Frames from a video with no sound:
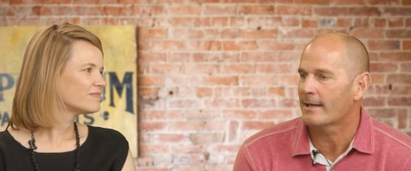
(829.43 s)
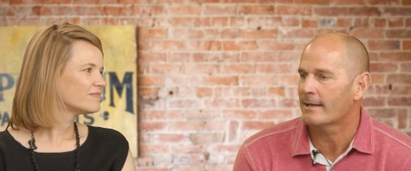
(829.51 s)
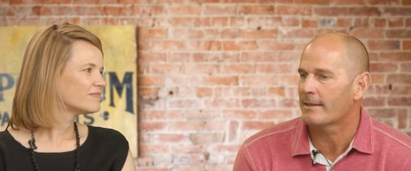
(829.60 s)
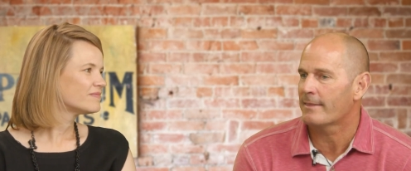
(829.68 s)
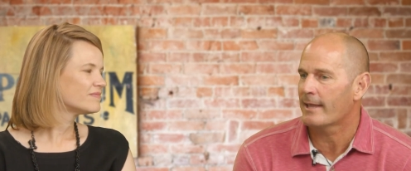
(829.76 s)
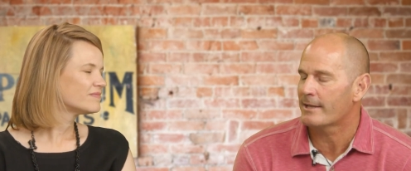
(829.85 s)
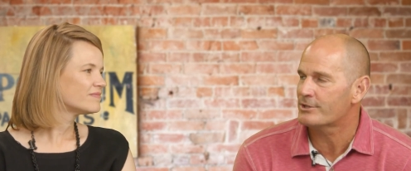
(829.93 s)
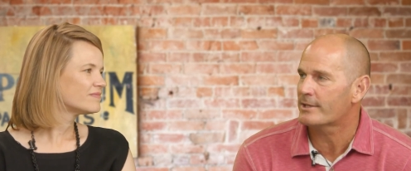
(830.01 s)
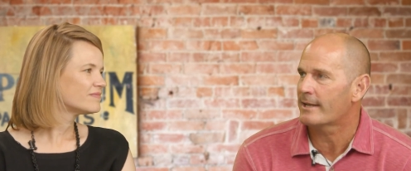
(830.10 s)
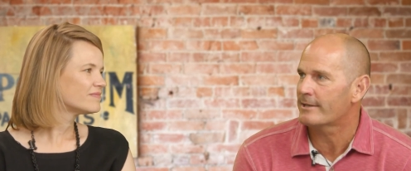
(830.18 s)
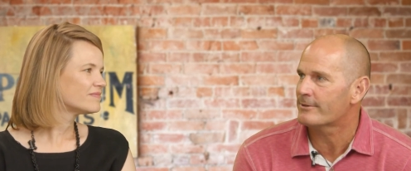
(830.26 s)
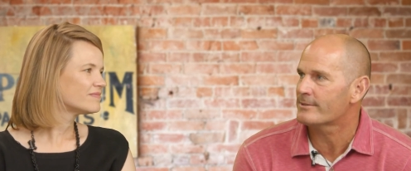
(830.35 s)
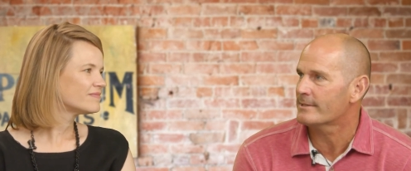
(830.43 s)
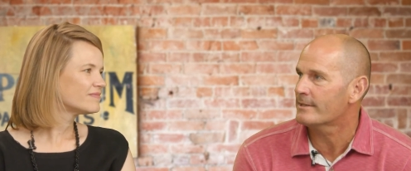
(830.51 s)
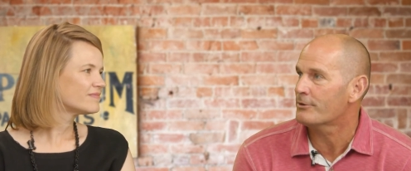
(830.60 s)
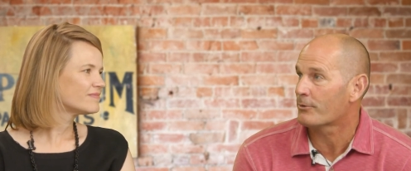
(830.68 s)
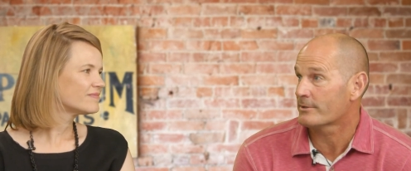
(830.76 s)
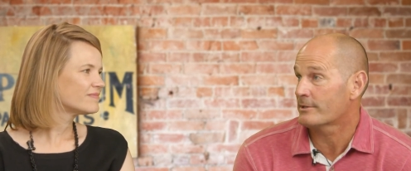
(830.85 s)
Speaker 1: uh, the educators in
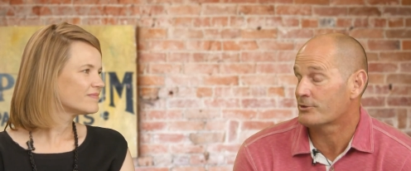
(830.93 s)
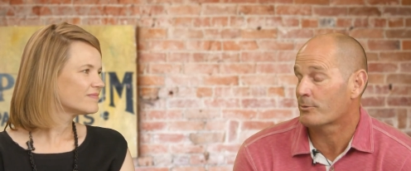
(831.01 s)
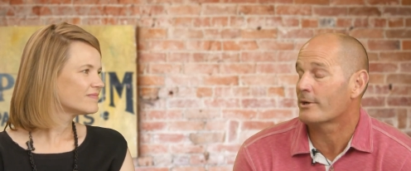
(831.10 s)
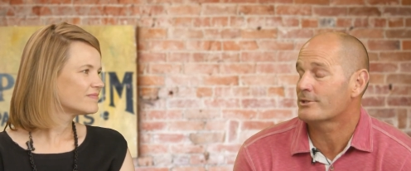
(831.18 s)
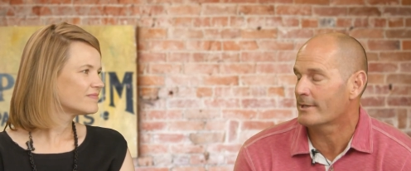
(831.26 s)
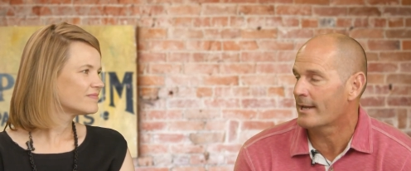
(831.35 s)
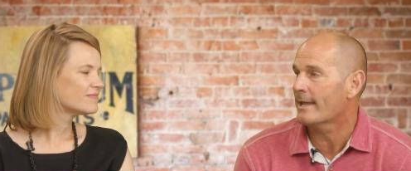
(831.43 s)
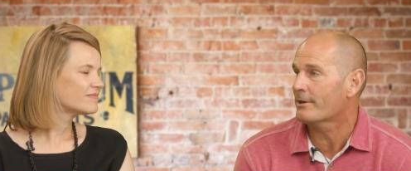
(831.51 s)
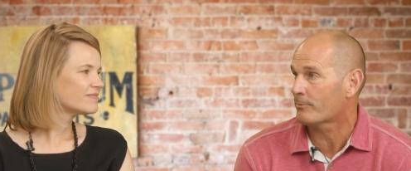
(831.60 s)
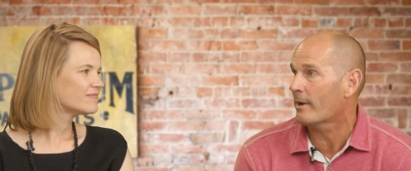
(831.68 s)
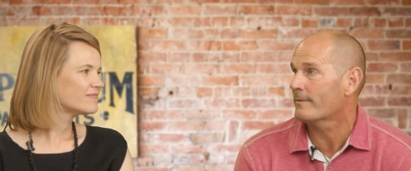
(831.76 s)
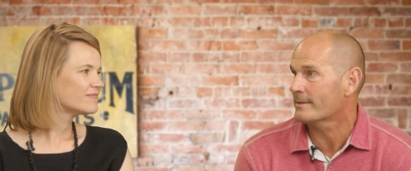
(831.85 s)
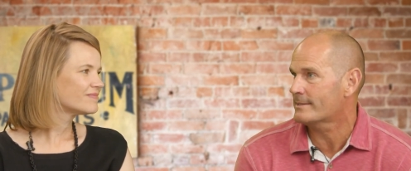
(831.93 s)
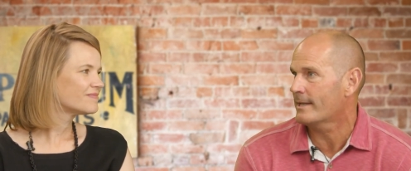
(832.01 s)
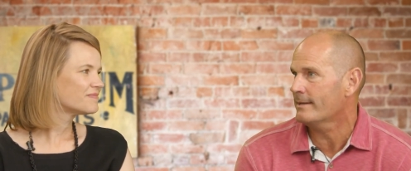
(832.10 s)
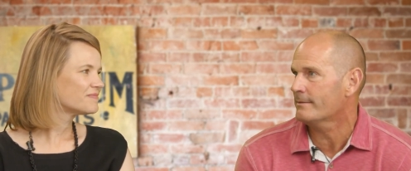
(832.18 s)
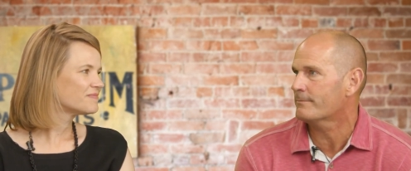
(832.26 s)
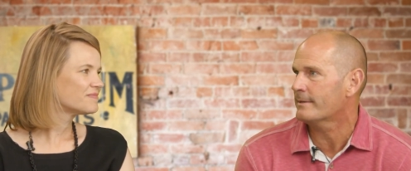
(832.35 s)
North Central Washington and around the
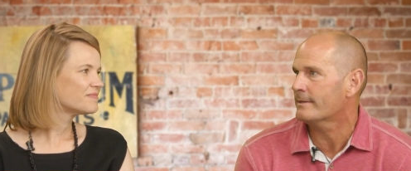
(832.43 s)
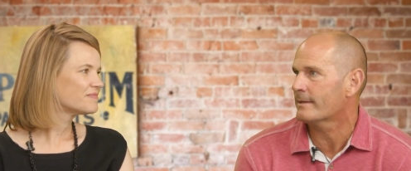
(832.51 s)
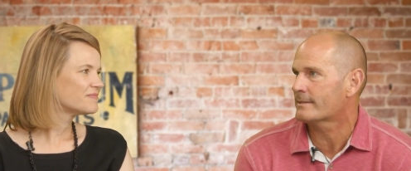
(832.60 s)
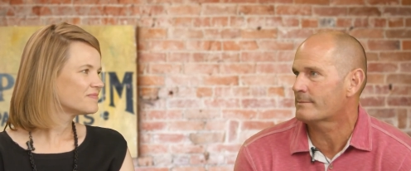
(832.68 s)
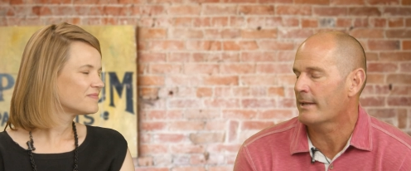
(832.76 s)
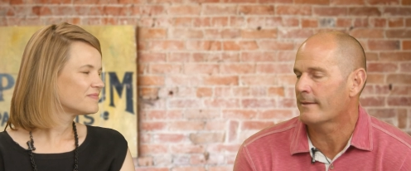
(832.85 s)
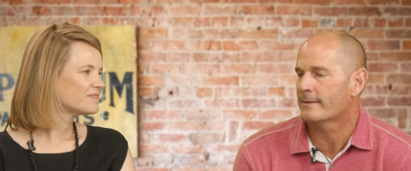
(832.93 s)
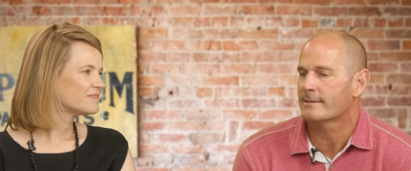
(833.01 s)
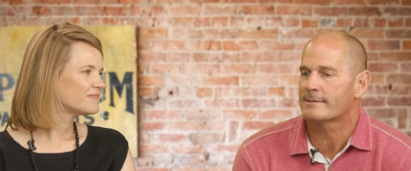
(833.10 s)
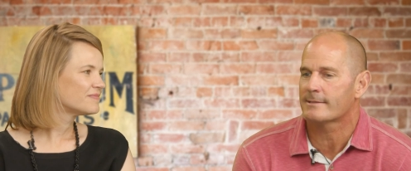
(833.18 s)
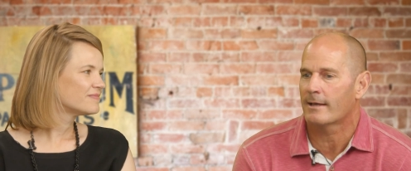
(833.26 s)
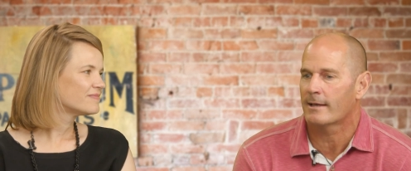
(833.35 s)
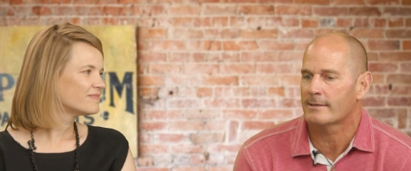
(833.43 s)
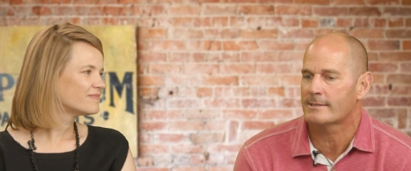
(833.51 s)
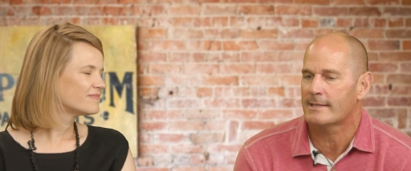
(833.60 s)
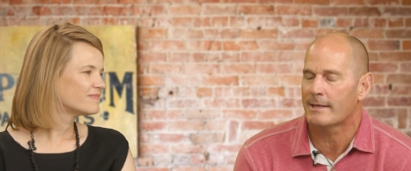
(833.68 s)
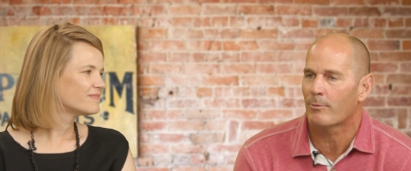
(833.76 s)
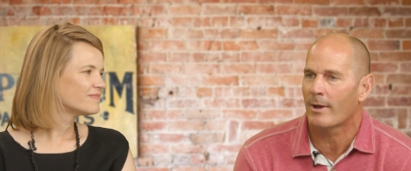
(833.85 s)
state. We expand this uh,
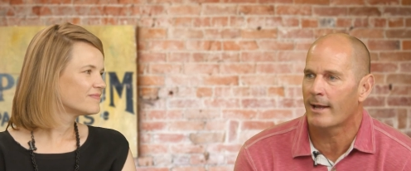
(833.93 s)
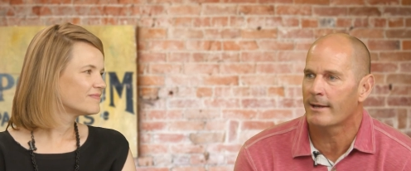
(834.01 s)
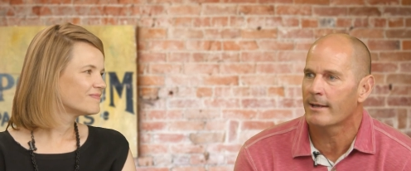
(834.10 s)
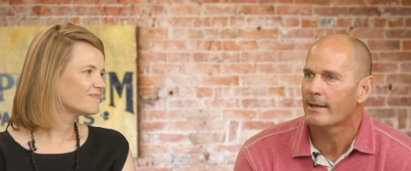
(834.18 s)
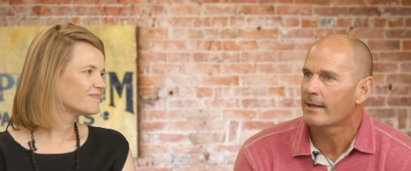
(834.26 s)
statewide.